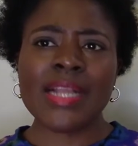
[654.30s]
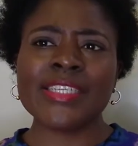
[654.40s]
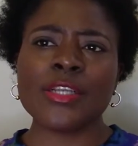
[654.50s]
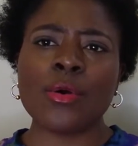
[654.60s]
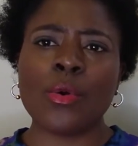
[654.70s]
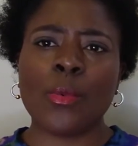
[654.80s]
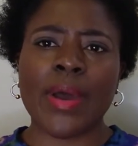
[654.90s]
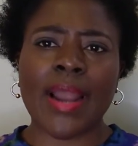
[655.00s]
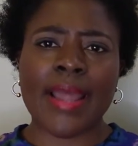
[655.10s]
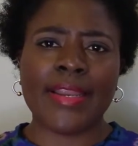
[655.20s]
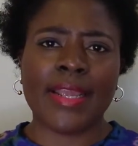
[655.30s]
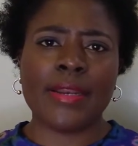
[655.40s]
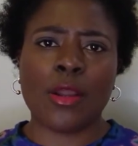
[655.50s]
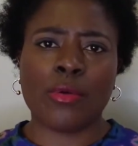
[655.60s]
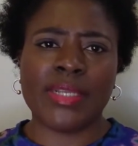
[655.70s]
So what I
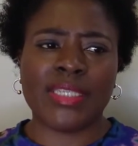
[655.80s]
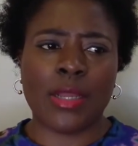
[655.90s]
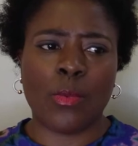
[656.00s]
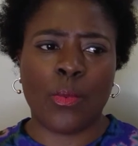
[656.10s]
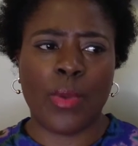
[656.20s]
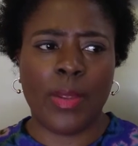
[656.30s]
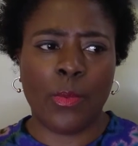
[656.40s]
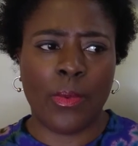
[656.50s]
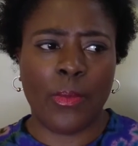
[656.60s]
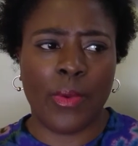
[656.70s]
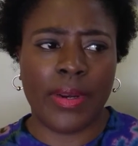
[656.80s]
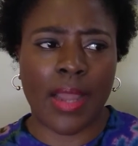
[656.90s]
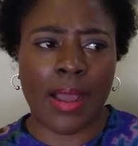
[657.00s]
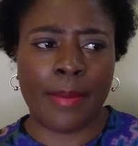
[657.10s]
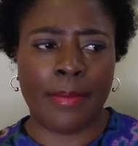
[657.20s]
did notice that when, when
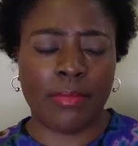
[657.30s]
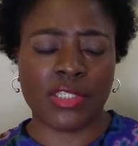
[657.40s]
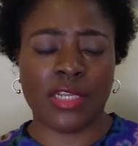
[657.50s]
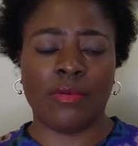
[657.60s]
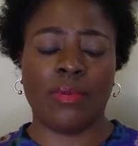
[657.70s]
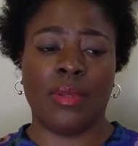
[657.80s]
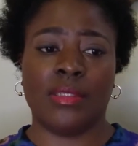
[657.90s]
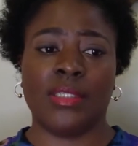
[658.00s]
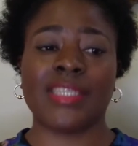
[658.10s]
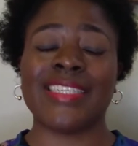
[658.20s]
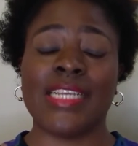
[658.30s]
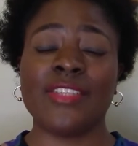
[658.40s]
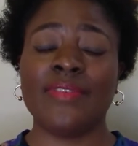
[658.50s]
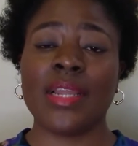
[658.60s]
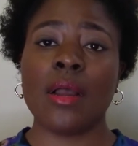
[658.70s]
um to
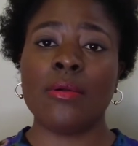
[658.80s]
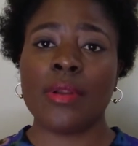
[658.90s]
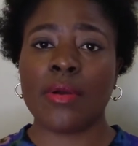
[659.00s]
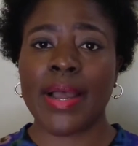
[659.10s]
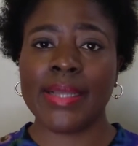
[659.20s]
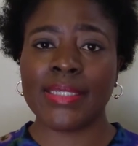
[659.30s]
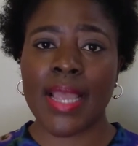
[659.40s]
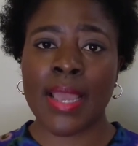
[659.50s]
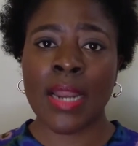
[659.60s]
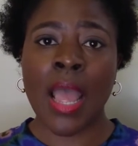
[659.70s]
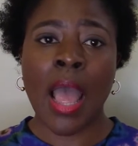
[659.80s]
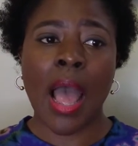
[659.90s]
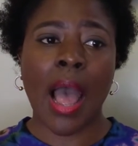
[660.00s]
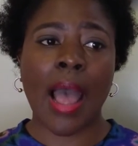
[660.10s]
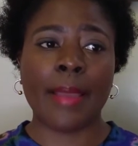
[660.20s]
successfully go no contact,
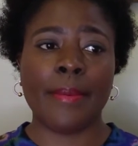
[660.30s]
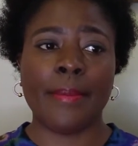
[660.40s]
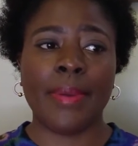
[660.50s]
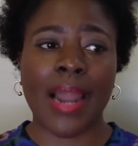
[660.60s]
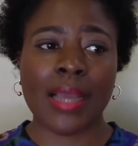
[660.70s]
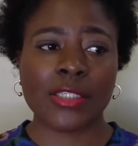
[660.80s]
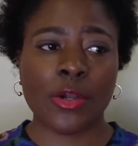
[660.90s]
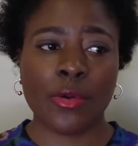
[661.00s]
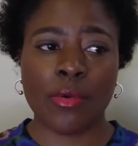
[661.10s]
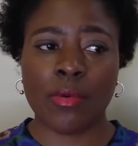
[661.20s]
I blocked her